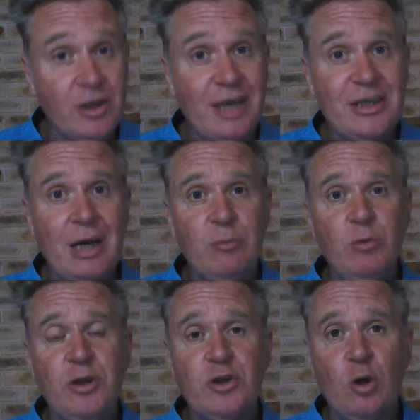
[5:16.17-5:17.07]
And that's happened
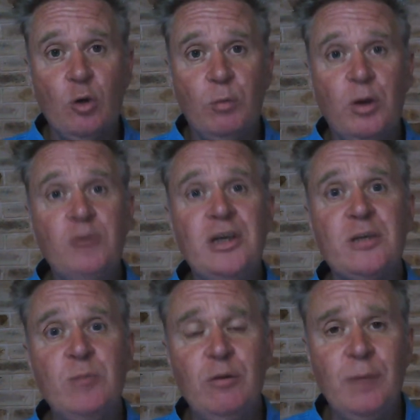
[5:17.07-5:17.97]
with the so-called
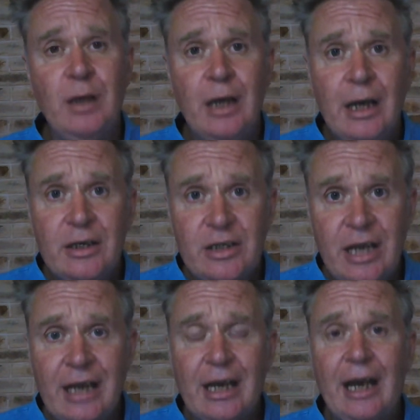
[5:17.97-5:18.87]
protest movement.
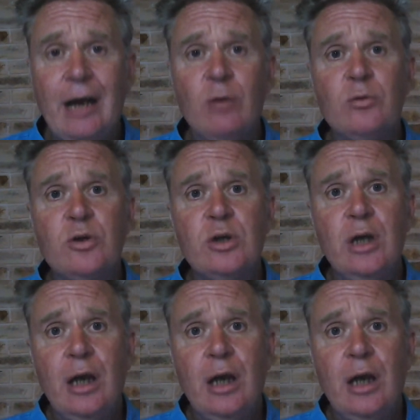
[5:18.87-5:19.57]
Check out